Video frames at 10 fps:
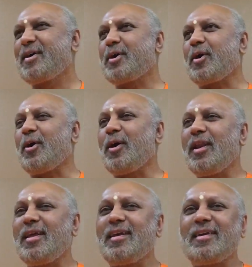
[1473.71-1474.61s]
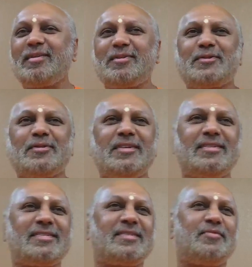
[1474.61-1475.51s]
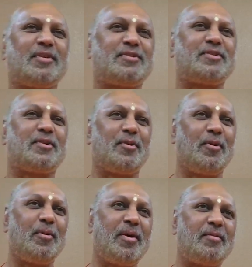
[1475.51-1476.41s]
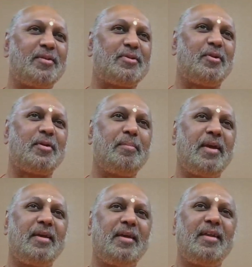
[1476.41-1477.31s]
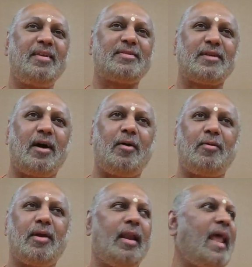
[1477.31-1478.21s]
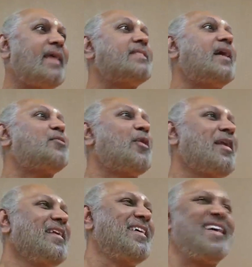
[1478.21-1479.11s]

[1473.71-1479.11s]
Crawling into this first row, but without making any sound, like that one.